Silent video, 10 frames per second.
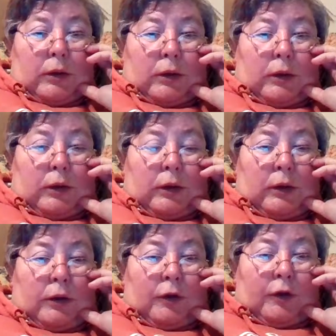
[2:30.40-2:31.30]

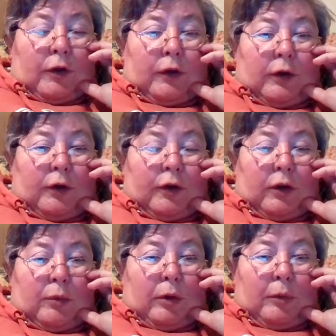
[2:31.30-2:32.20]
And there's nothing to say
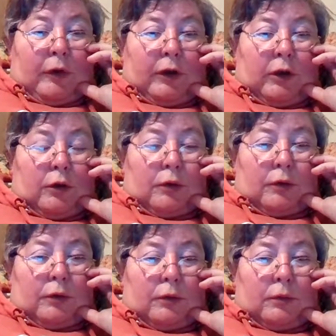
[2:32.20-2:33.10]
that my mother did not
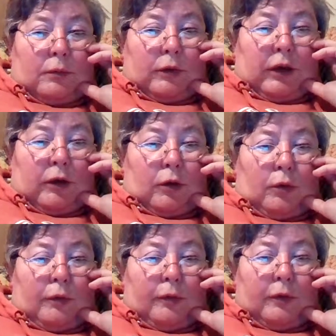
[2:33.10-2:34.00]
get
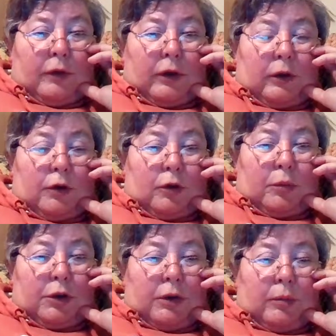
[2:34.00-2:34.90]
off that troop
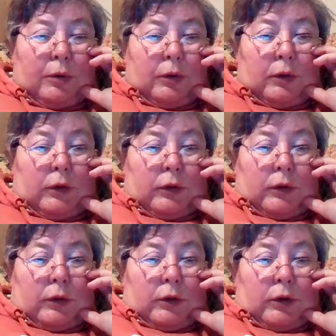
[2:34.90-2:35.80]
ship
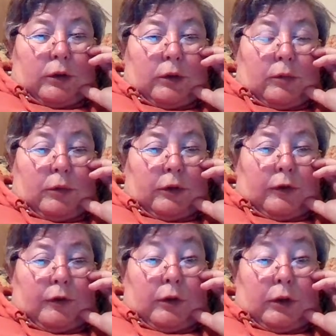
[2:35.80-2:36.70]

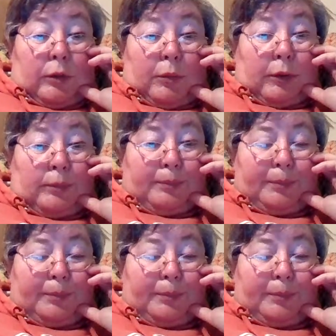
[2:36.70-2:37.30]
at Colombo.